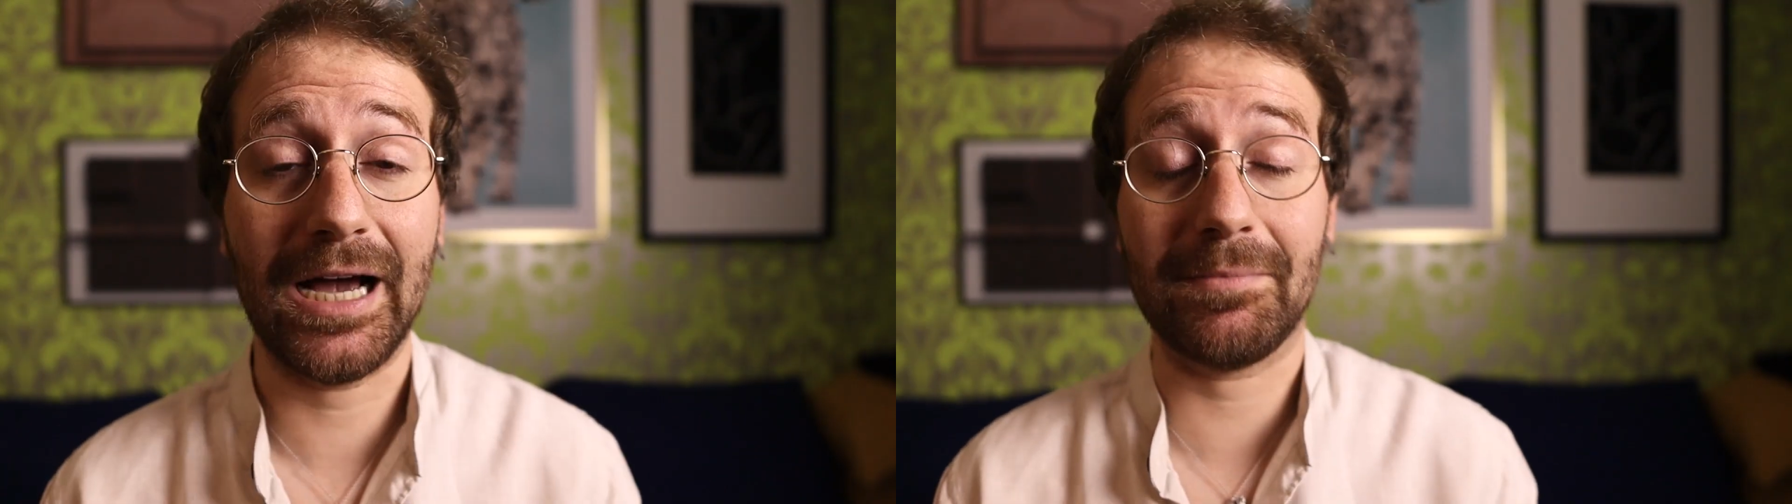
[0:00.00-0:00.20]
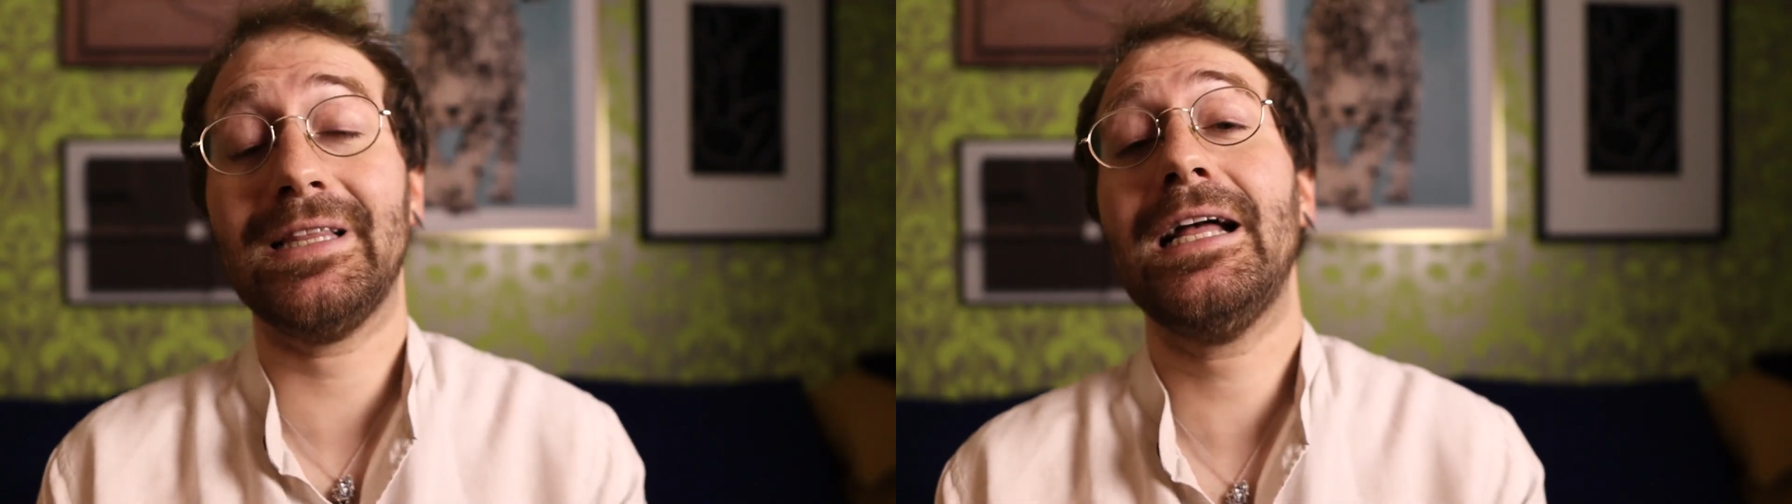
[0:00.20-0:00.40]

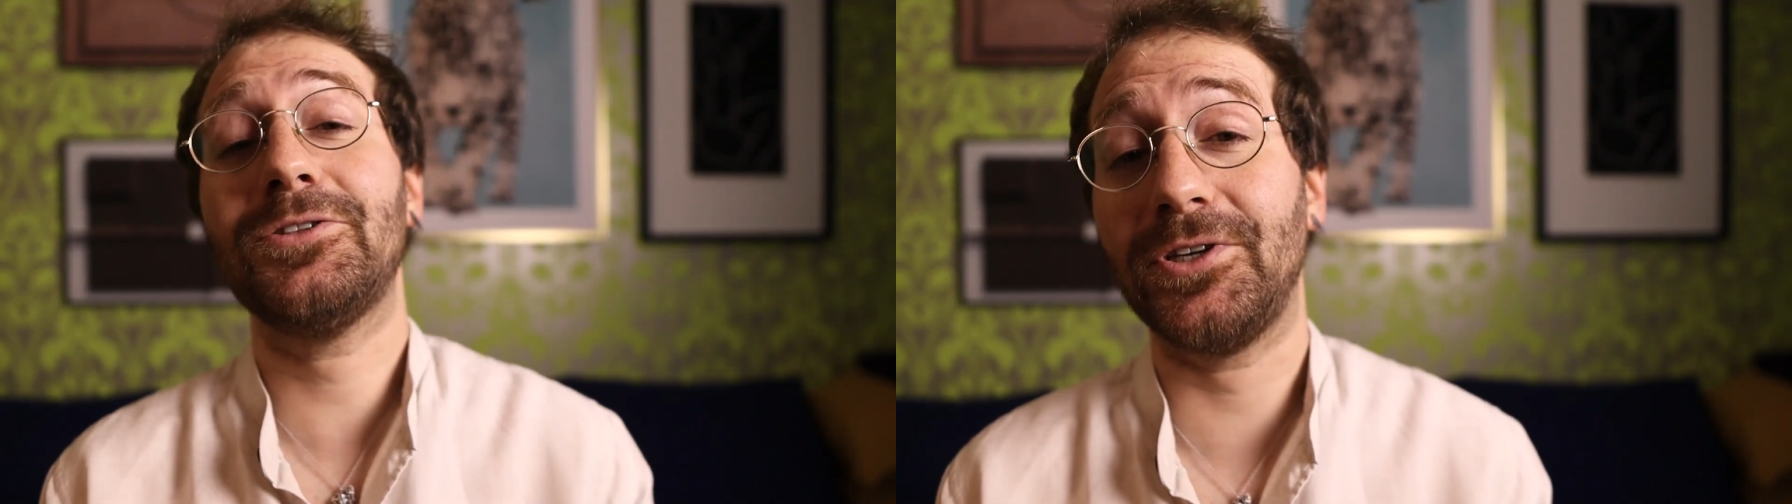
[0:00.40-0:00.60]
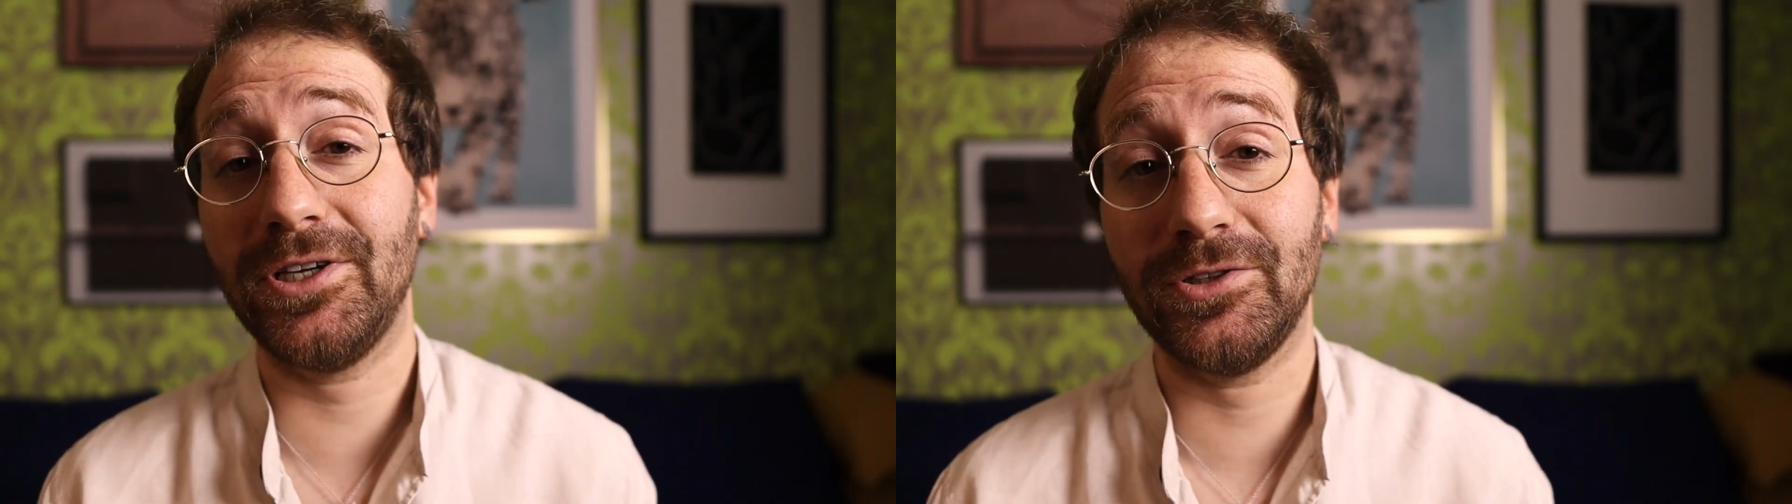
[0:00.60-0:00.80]
I'm glad
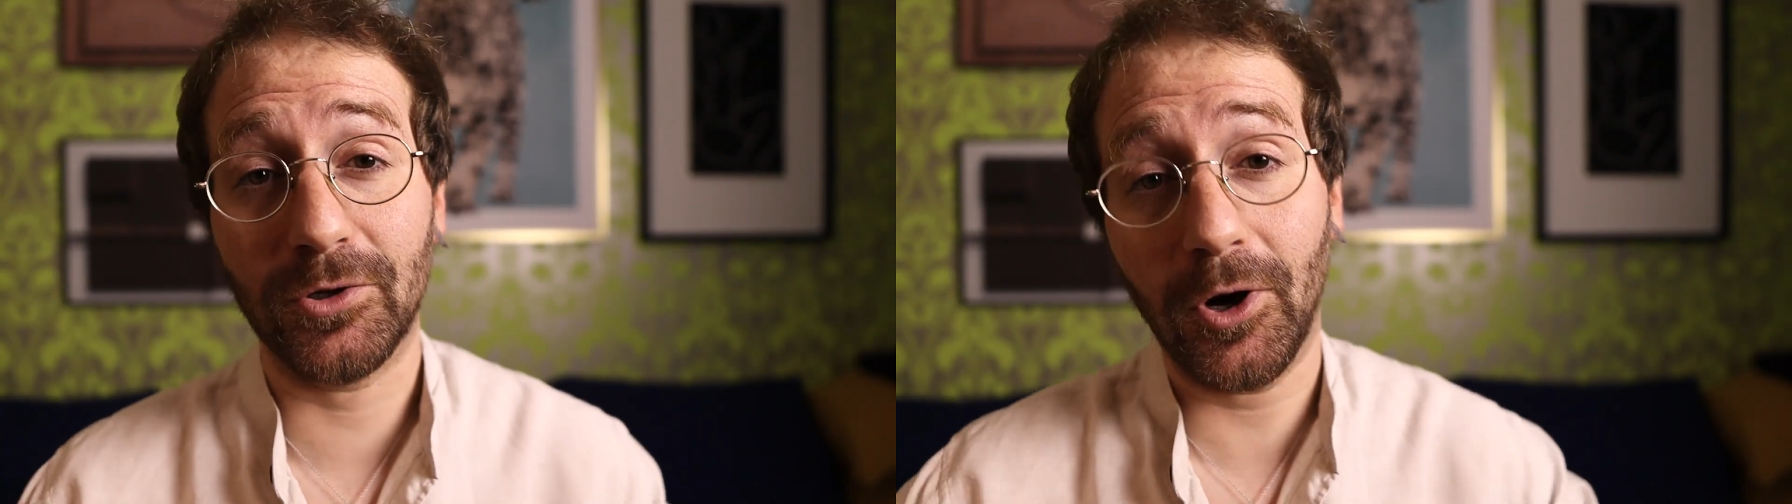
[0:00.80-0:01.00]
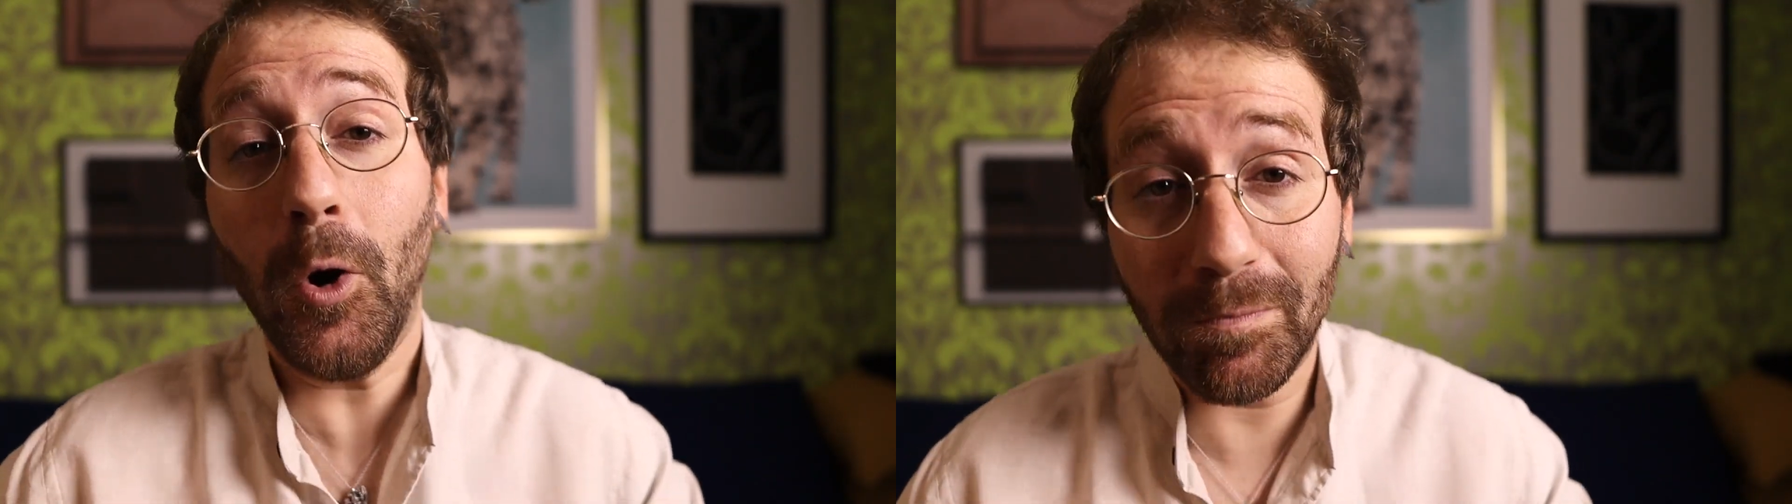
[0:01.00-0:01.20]
to hear
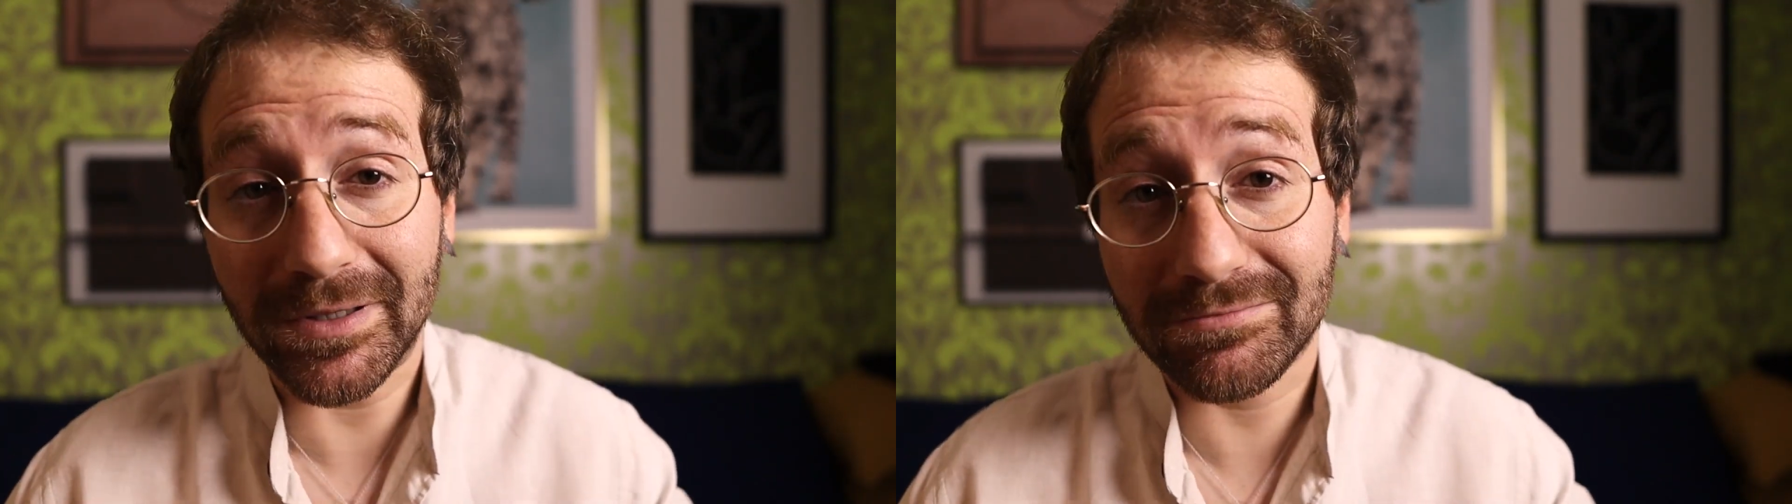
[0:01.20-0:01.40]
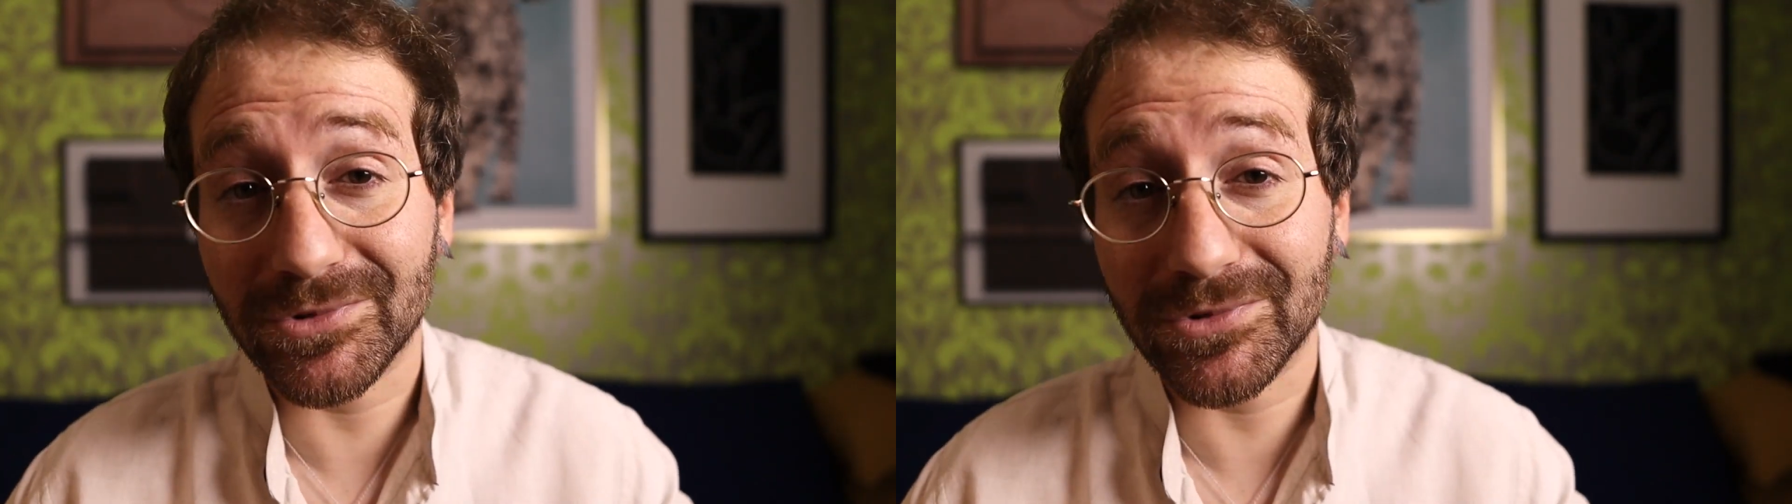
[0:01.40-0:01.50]
you're open